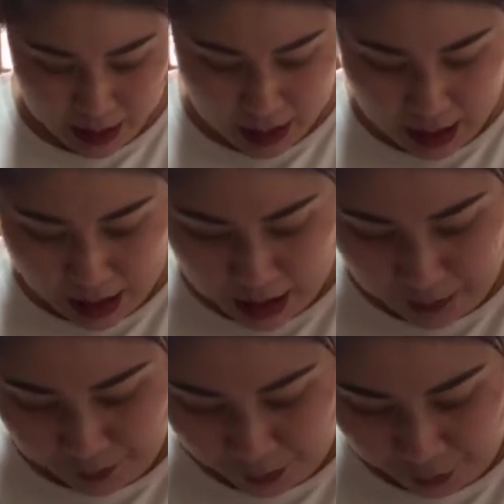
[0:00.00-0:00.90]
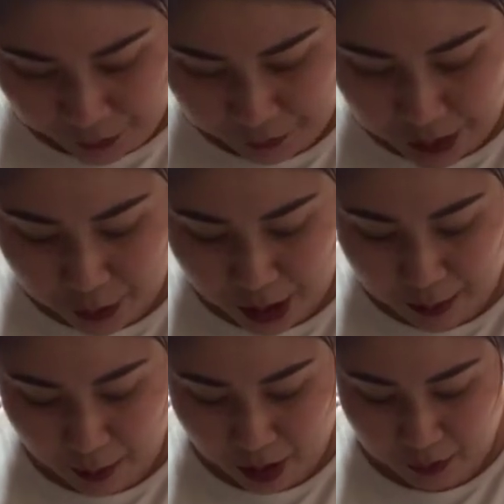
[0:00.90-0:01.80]
50
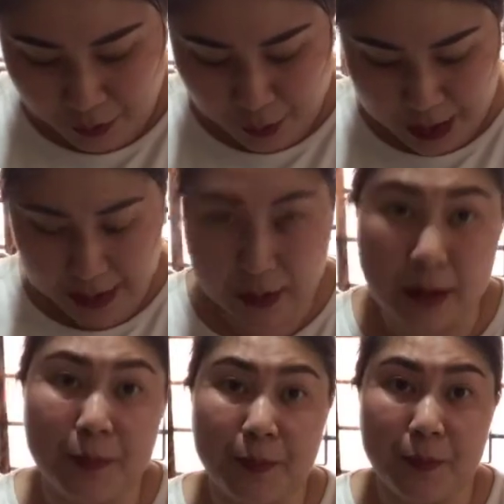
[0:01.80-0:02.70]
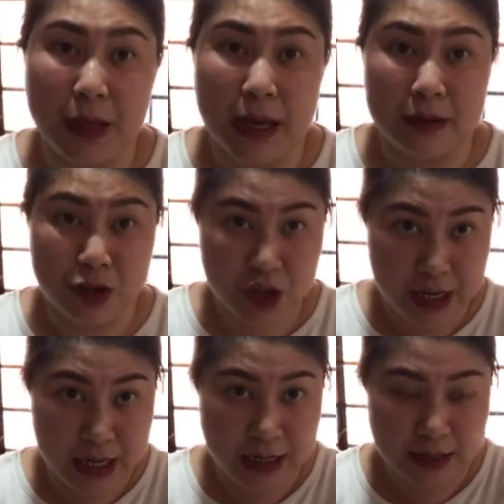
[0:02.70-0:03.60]
grams of grated
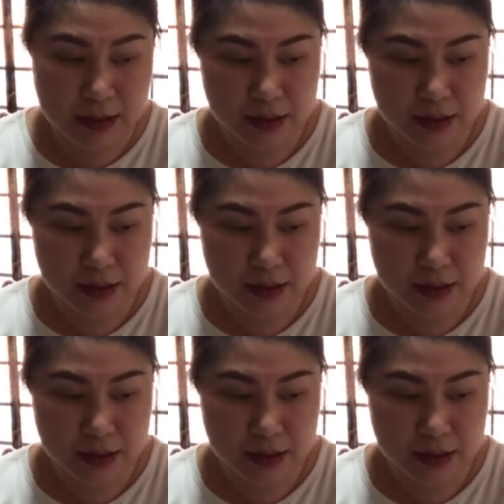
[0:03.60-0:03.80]
cheese,